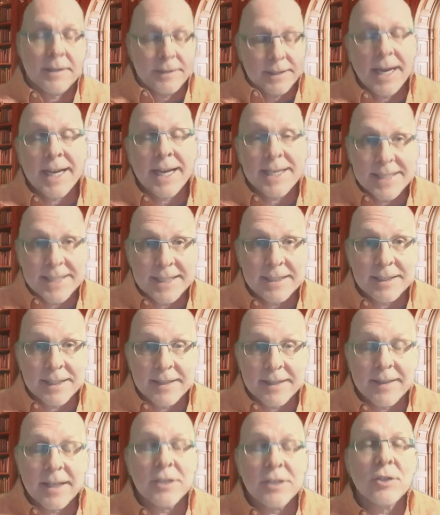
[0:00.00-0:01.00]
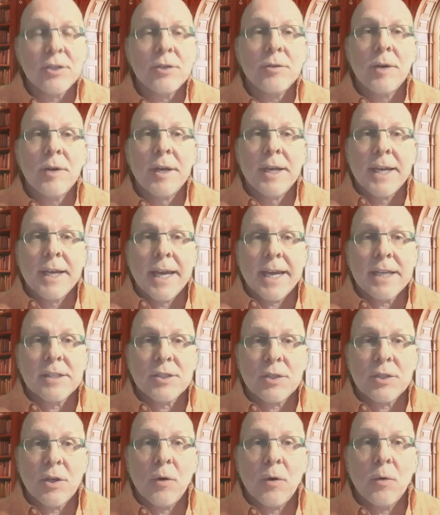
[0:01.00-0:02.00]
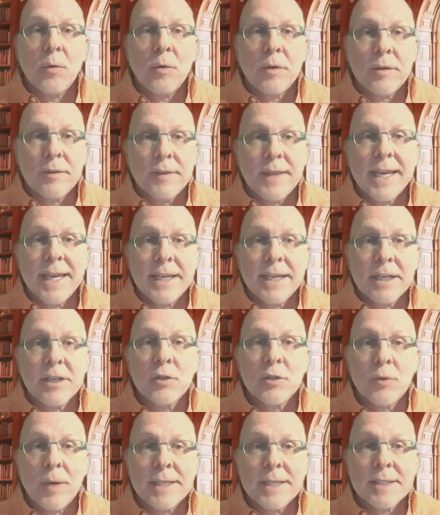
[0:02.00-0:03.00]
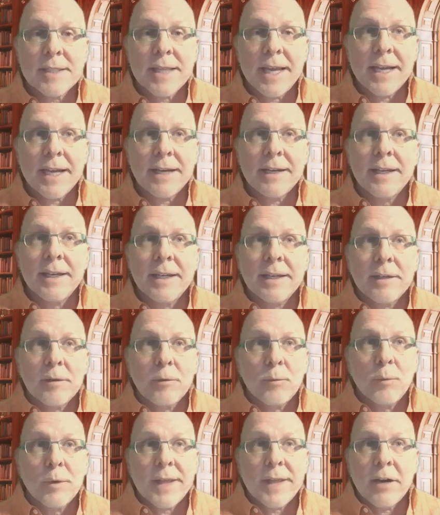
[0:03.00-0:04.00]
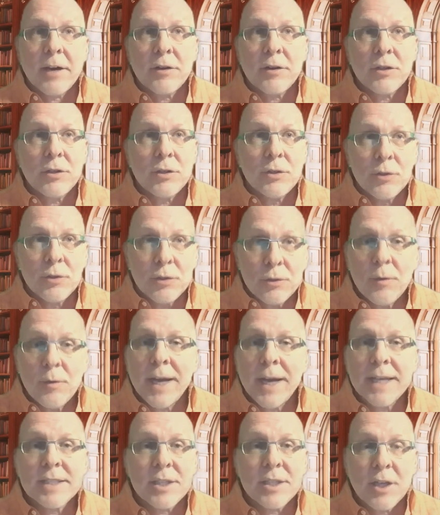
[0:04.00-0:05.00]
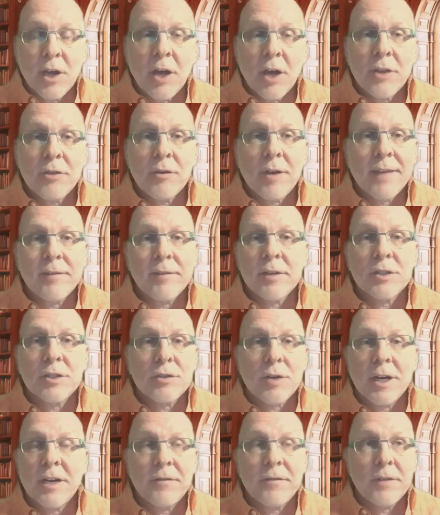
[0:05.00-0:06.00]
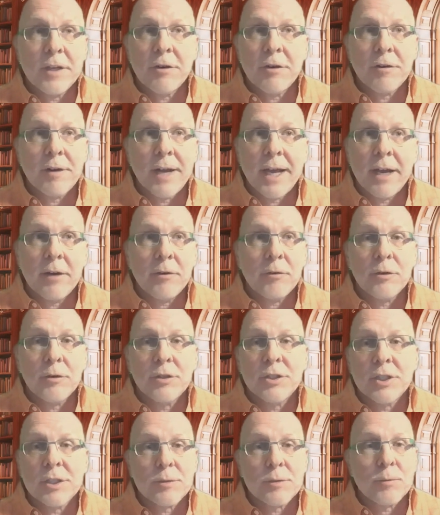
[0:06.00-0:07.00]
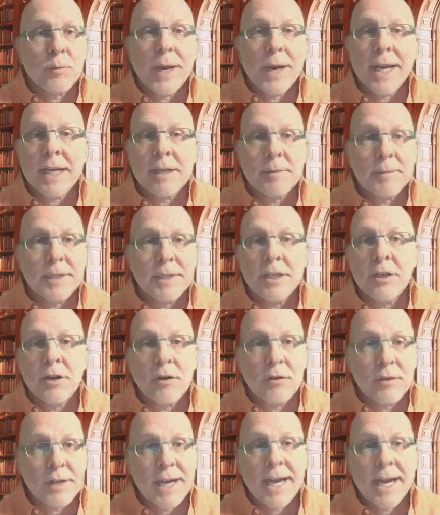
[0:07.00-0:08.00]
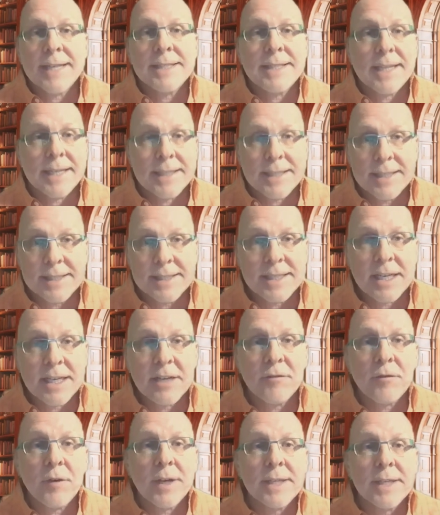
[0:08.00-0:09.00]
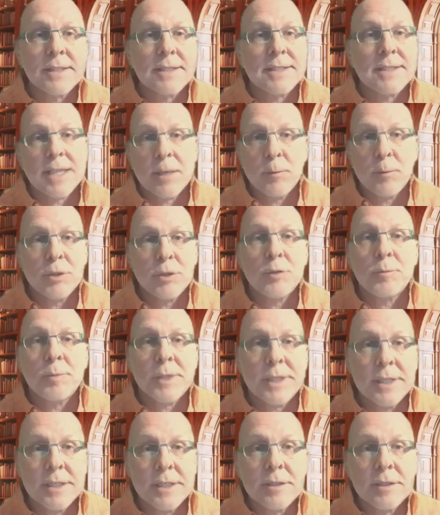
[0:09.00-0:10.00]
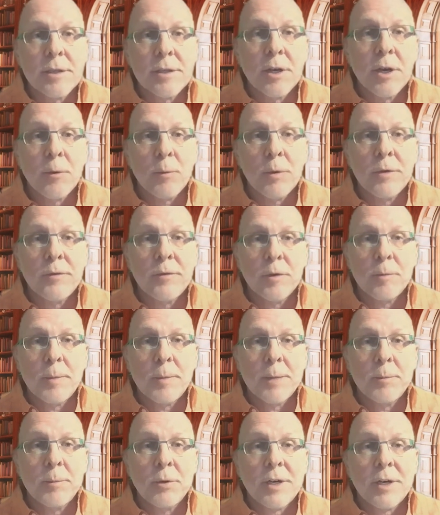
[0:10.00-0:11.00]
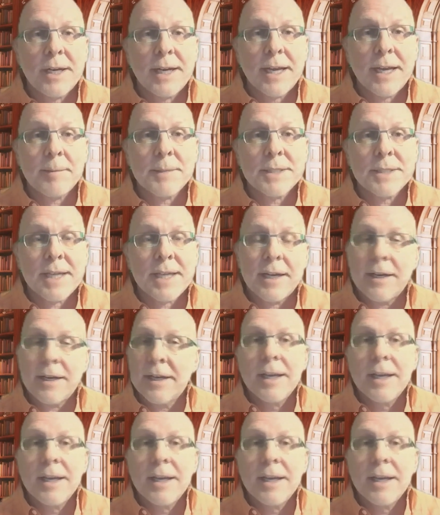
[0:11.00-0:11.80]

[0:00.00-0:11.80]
Ideally, they do. And so they can address that without you as the author having to try to figure it out, or just randomly, contacting 10 friends and say, would you please review my book on Amazon?